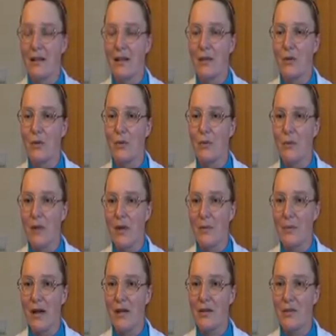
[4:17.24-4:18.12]
then it would make
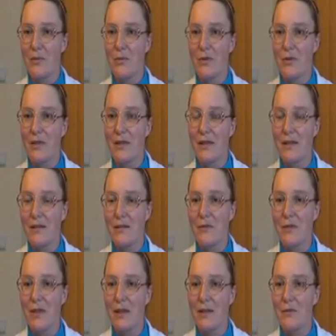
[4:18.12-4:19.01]
much more sense
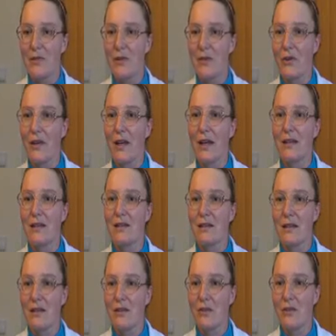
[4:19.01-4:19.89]
for them to create a
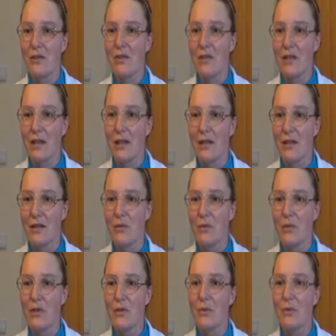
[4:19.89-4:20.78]
technology
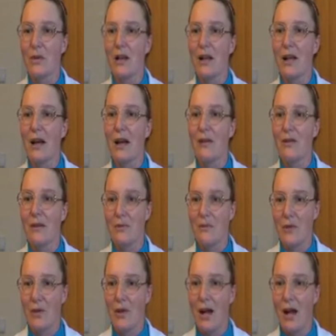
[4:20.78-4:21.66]
which would allow them to
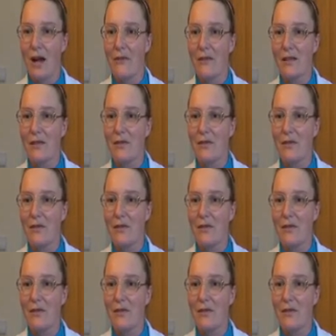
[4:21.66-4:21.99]
harvest